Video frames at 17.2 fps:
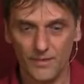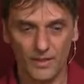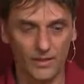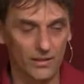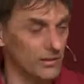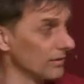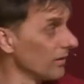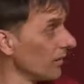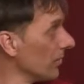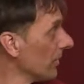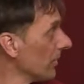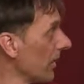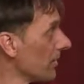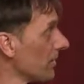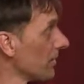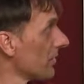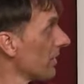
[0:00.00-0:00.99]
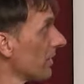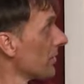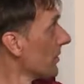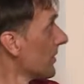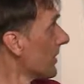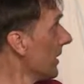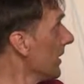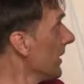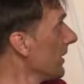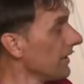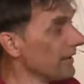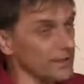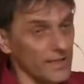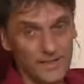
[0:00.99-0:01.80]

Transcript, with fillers: Uh, oh, I, I should say they need